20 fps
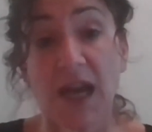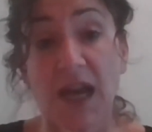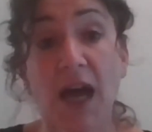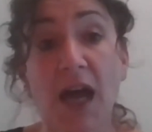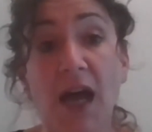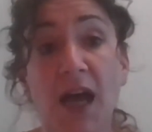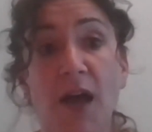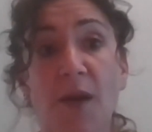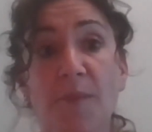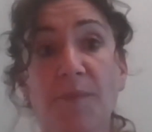
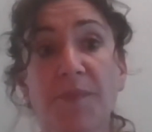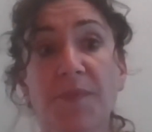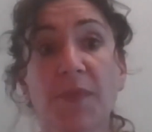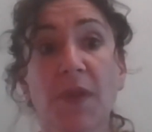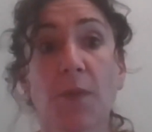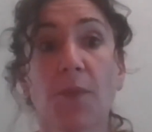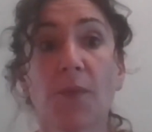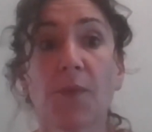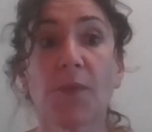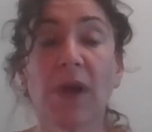
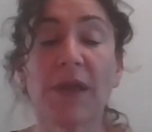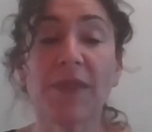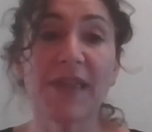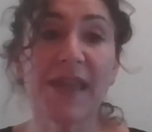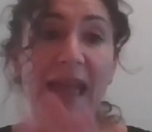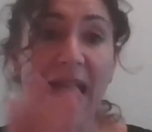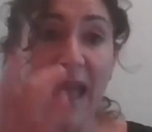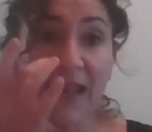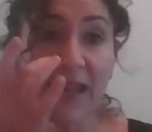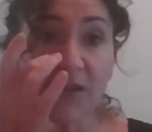At
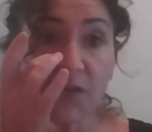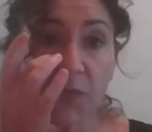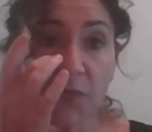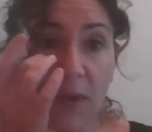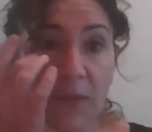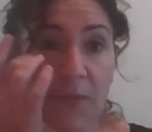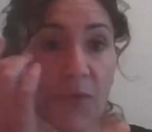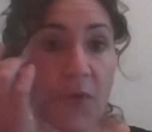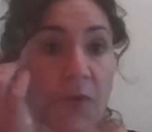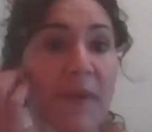the end,
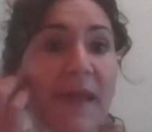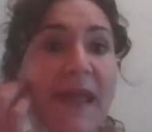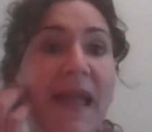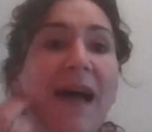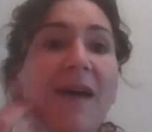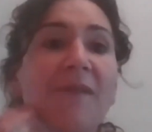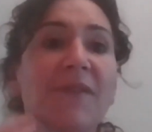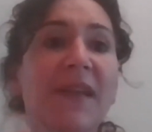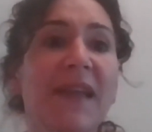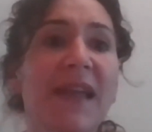we will be
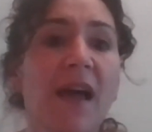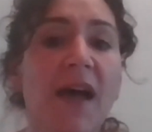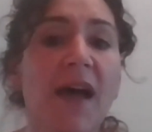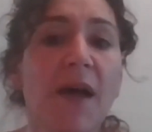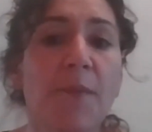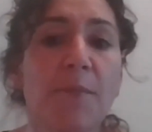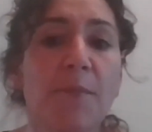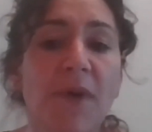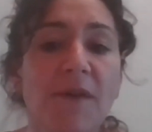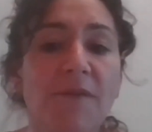having
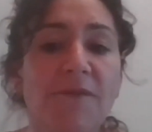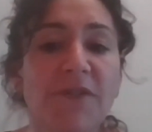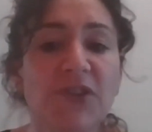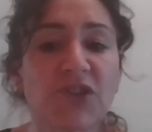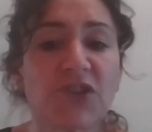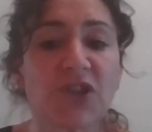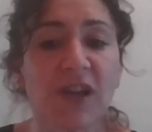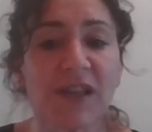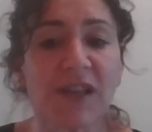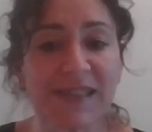a
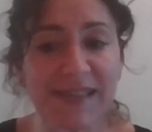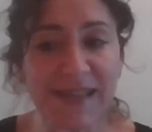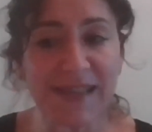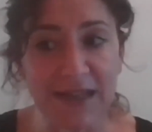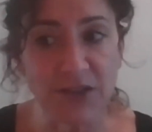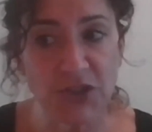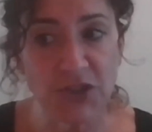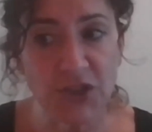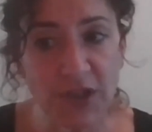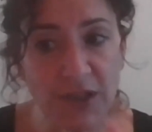
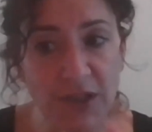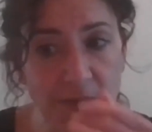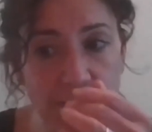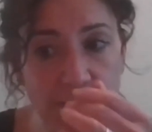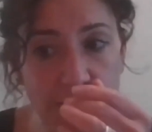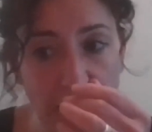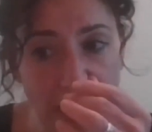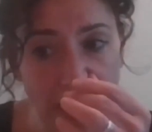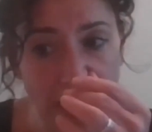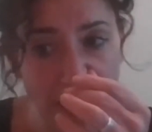
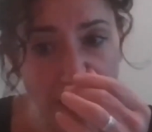visualization